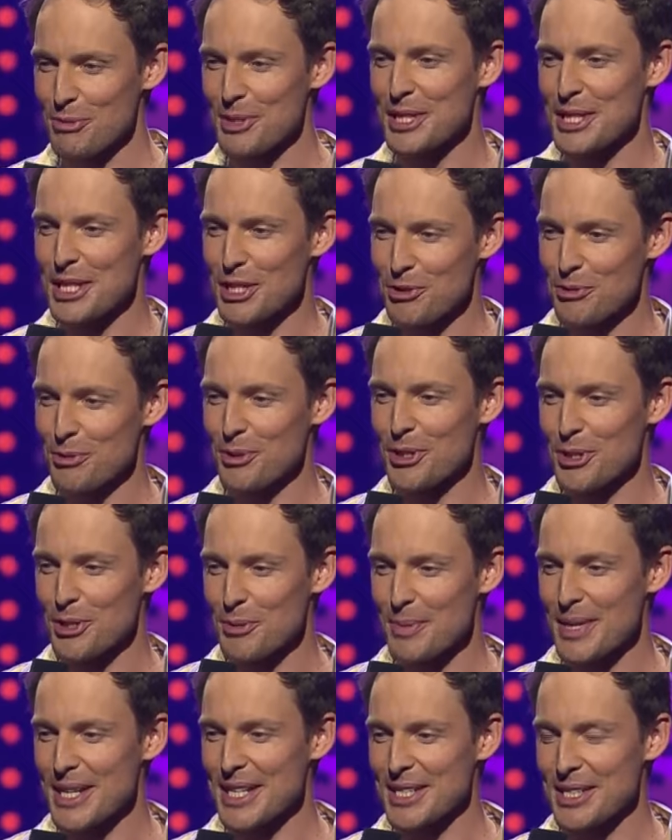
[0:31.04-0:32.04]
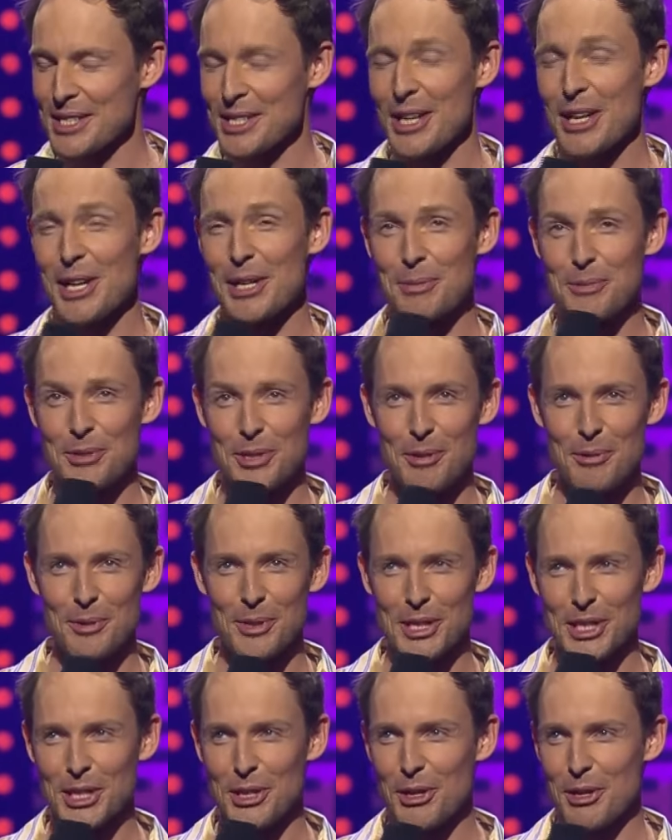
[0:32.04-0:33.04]
me, that's one of the main times I
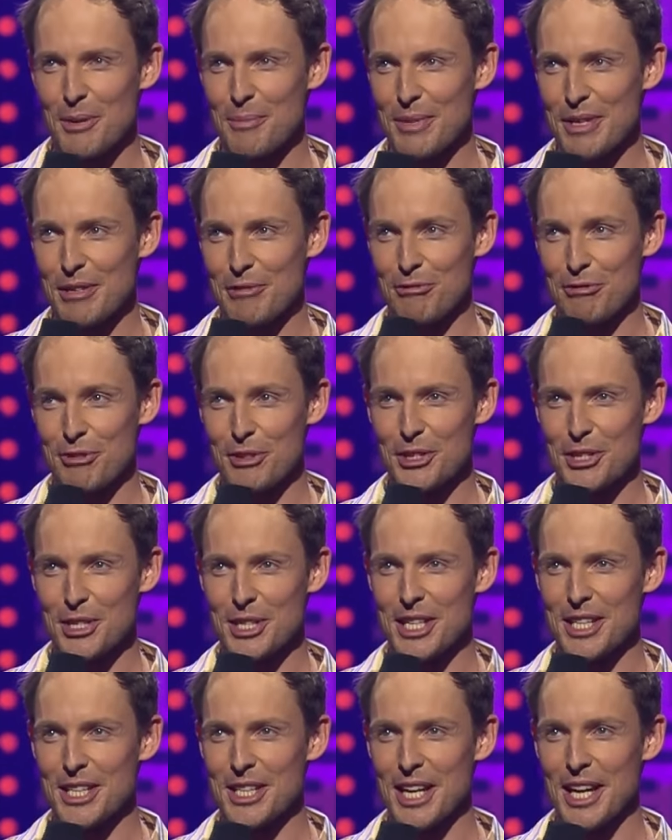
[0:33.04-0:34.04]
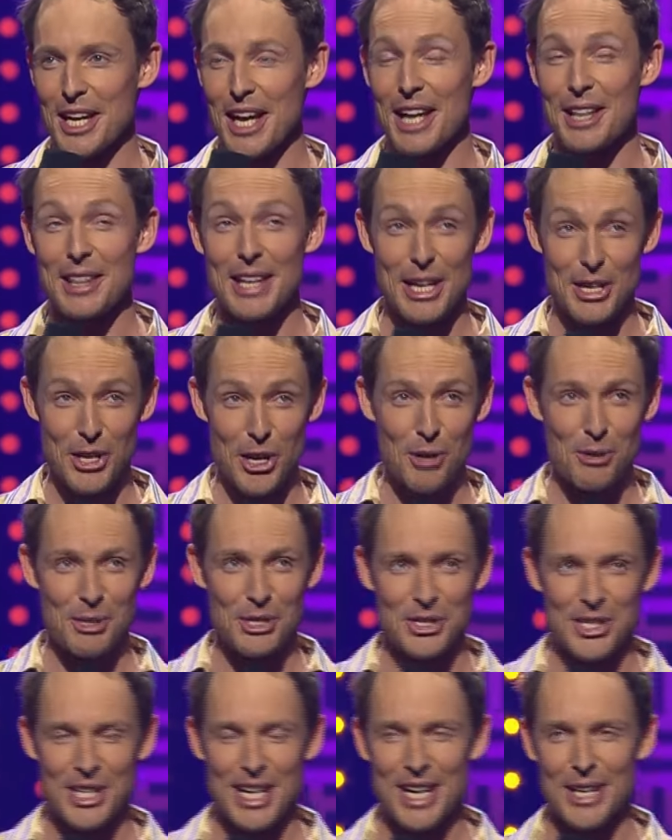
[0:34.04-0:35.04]
want to go on my phone. And, and, they know
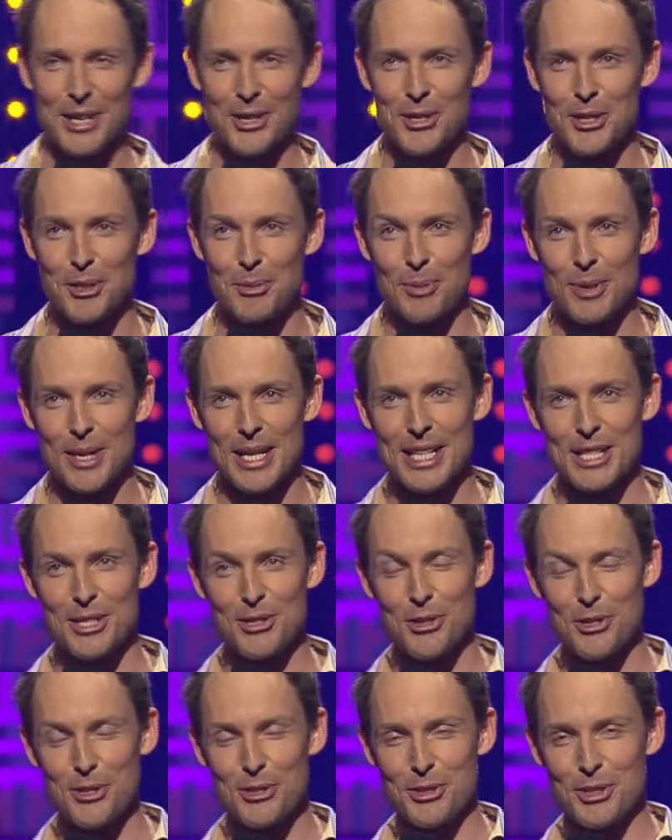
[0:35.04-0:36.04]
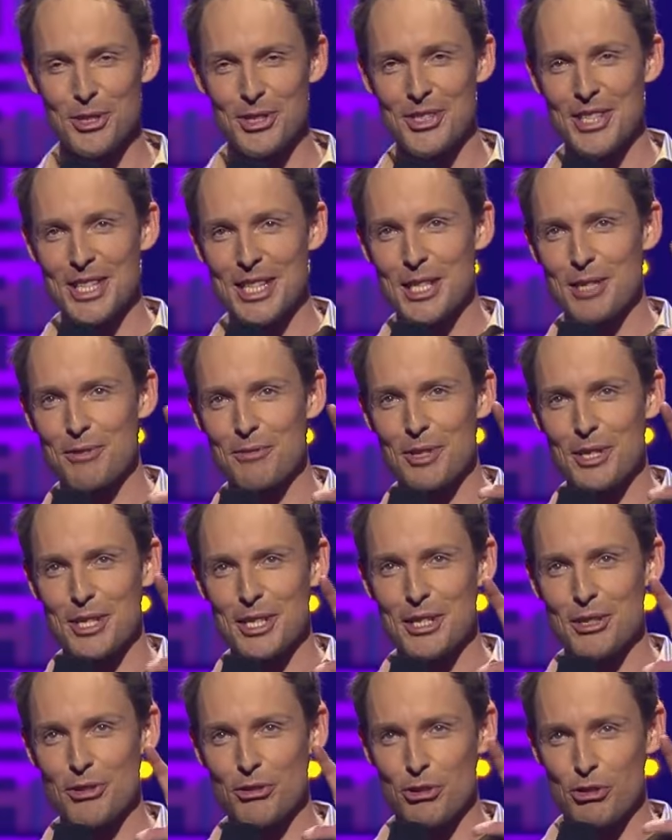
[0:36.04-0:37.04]
it's hard on the plane, too, because they give you a
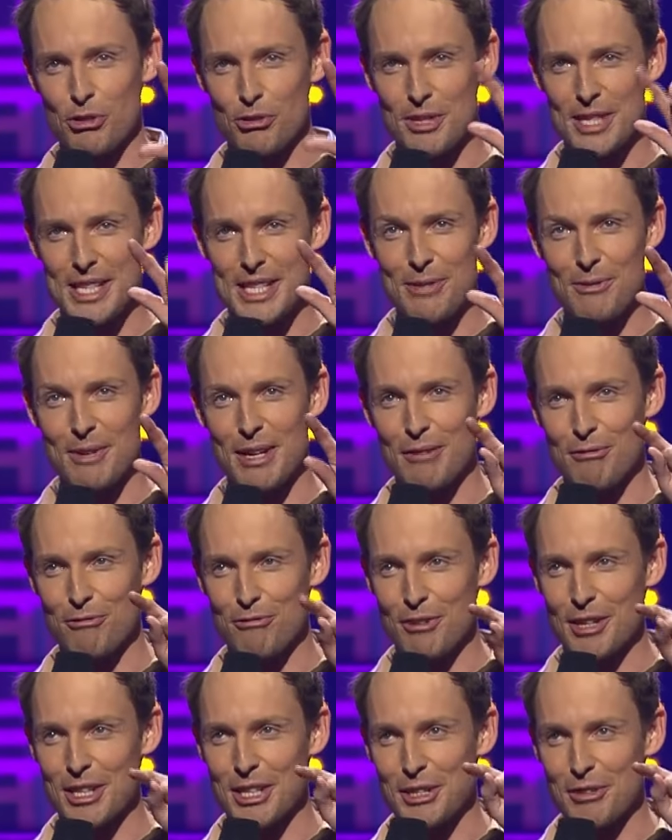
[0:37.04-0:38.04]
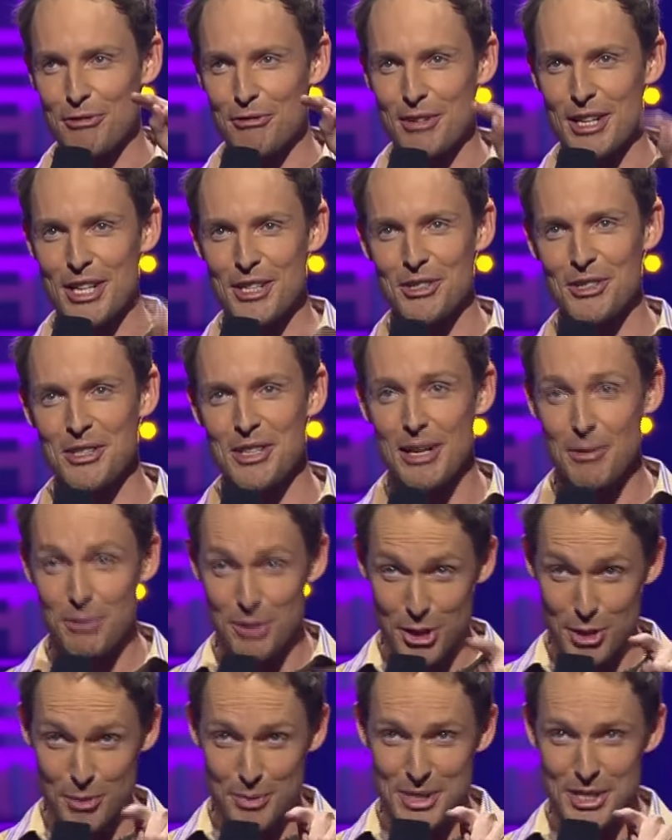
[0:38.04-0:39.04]
little screen right in front of your face. And they
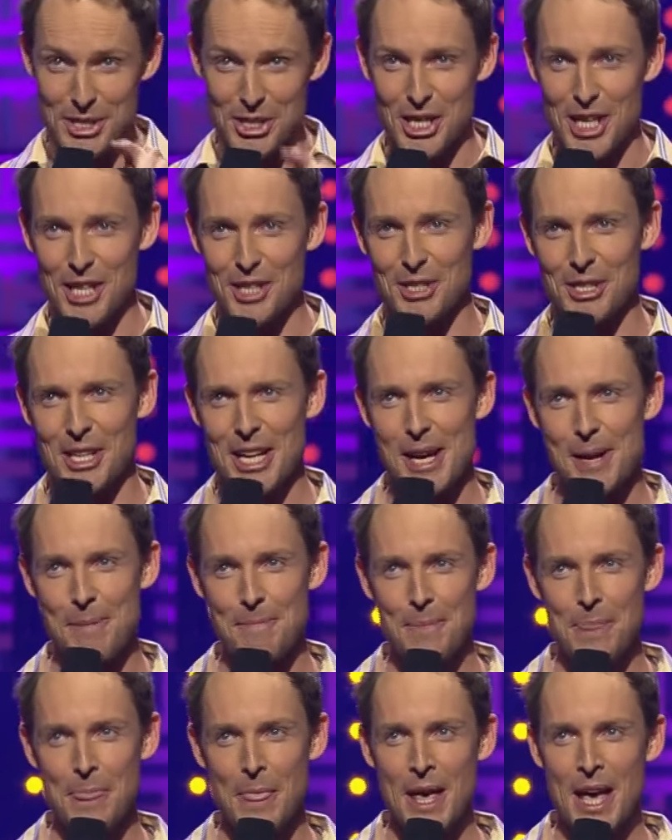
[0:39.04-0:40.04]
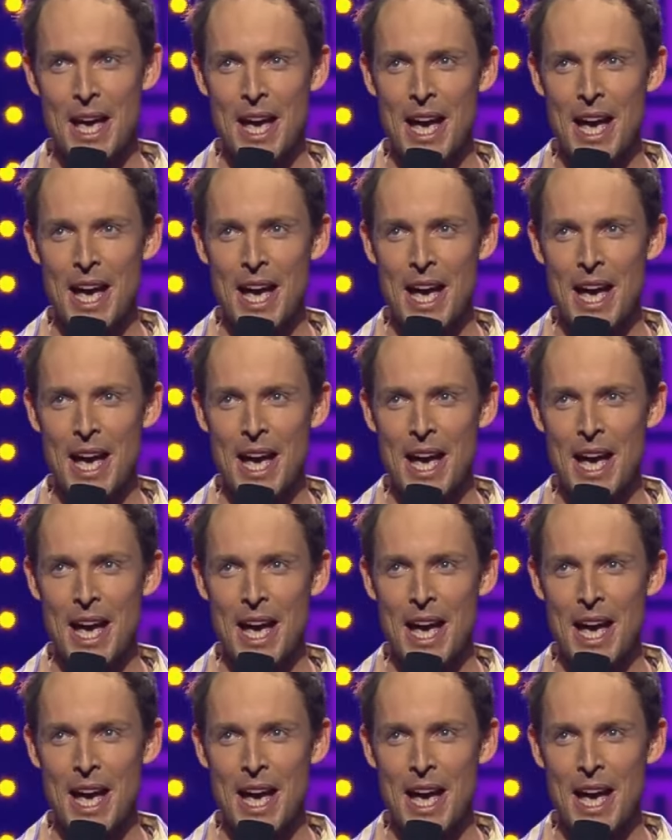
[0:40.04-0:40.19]
well, you can be in charge of that.